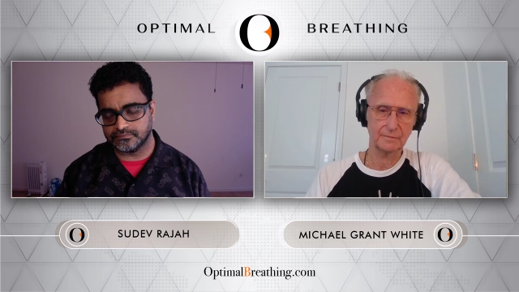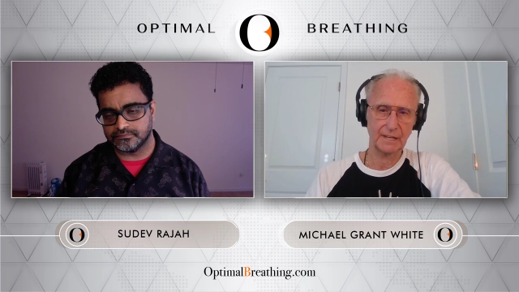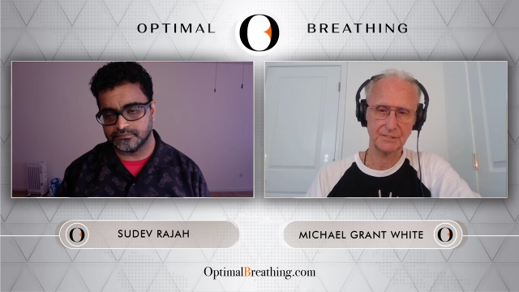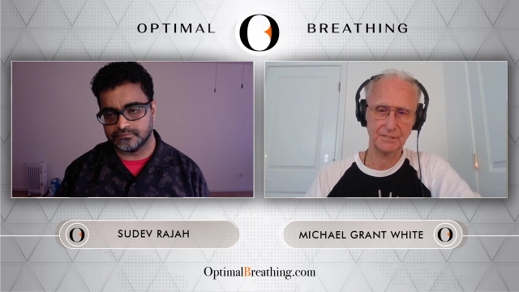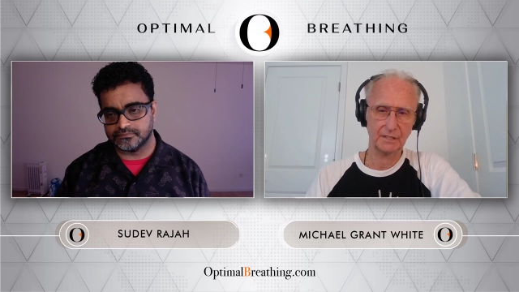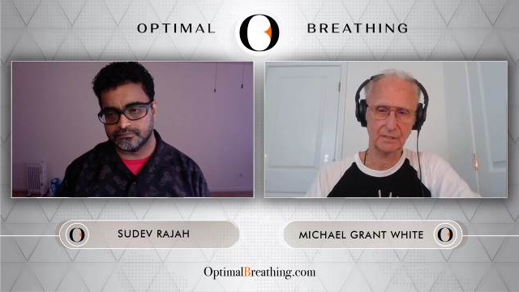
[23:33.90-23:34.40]

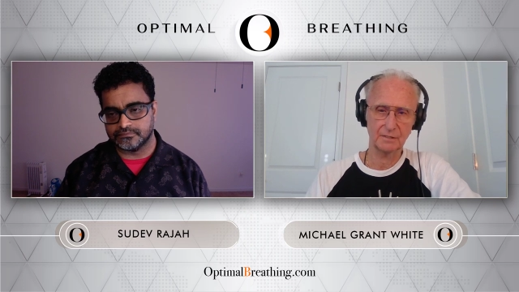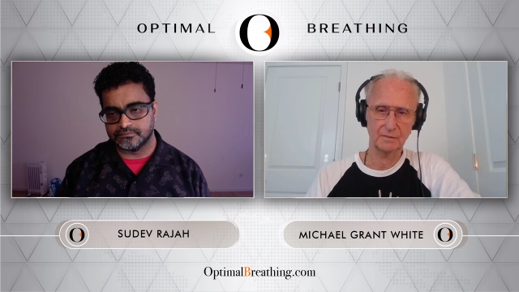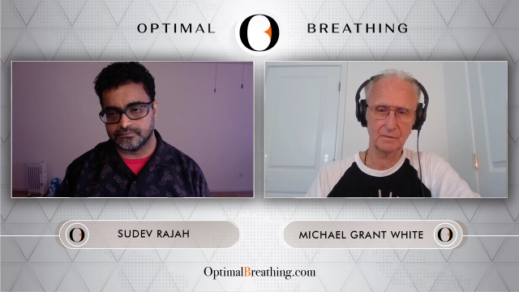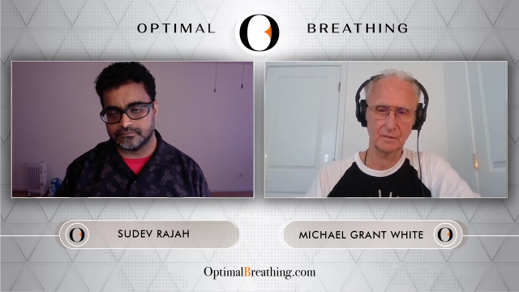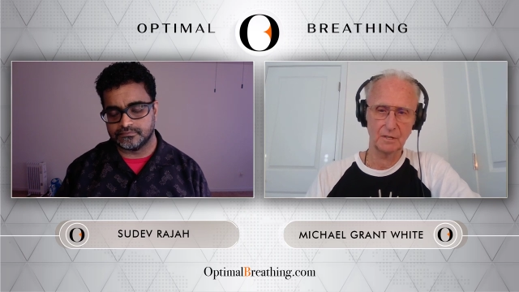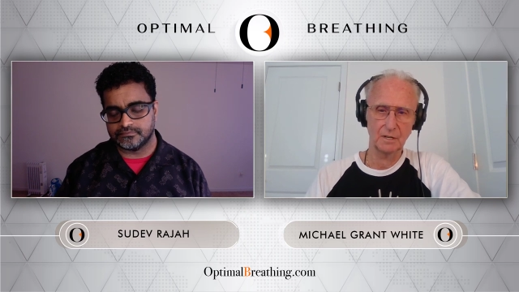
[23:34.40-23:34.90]
Speaker 1: That's it.
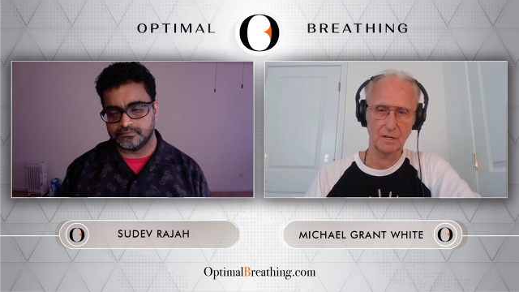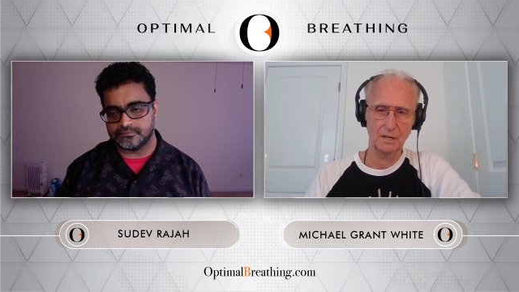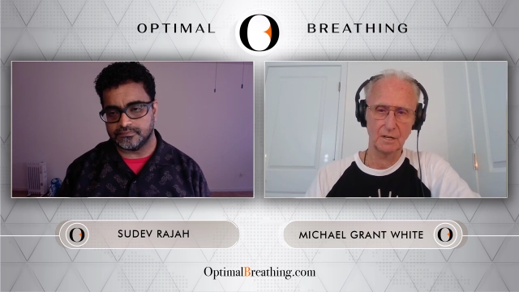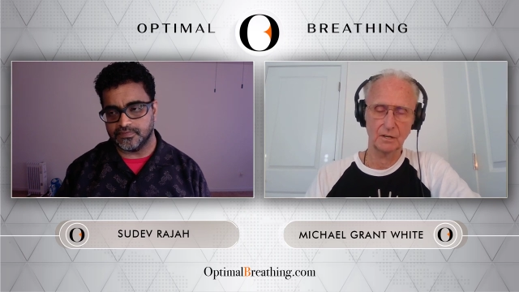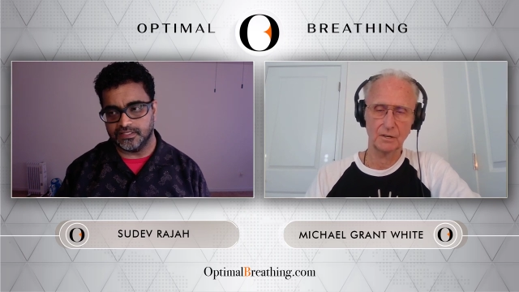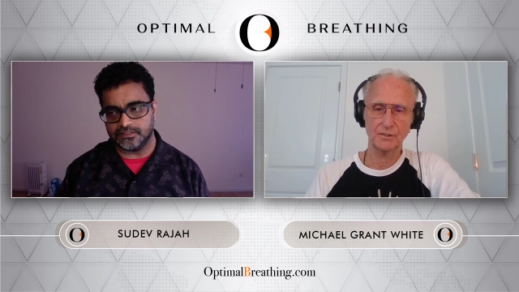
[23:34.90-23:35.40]

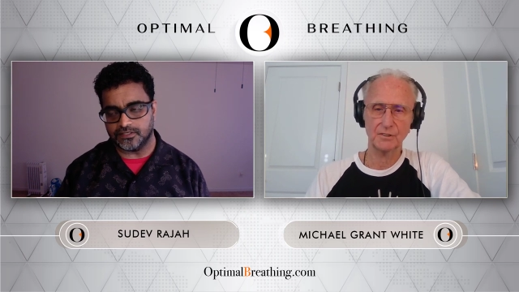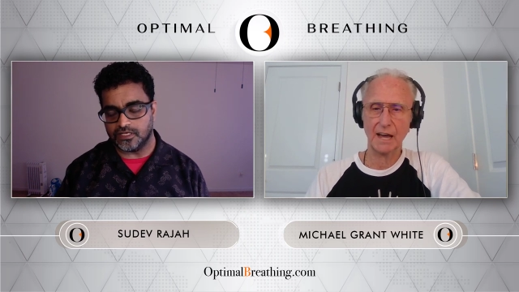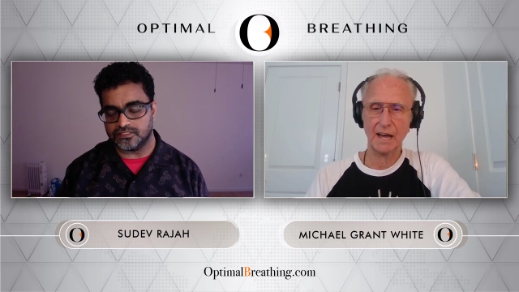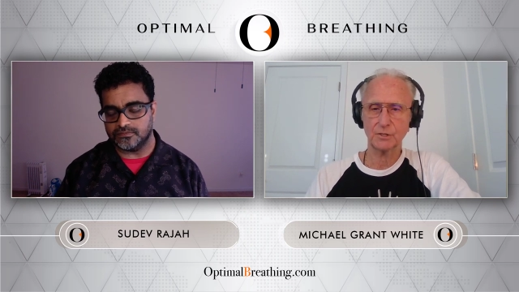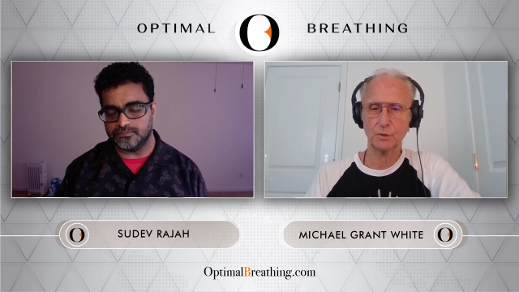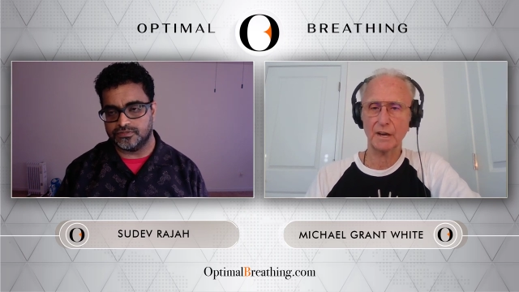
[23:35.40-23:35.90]
You know,
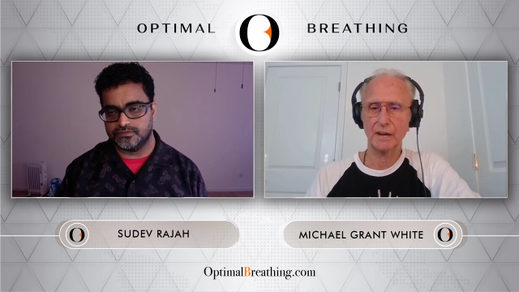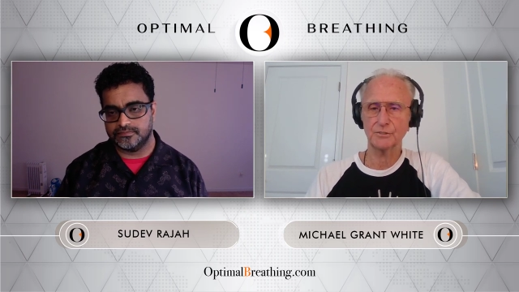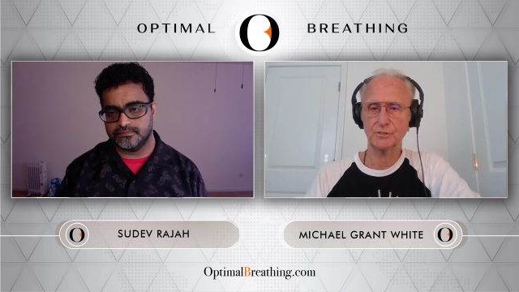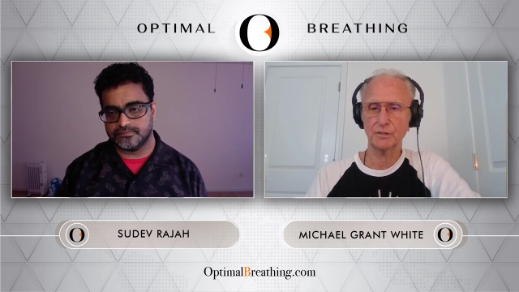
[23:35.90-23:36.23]
that's the way to.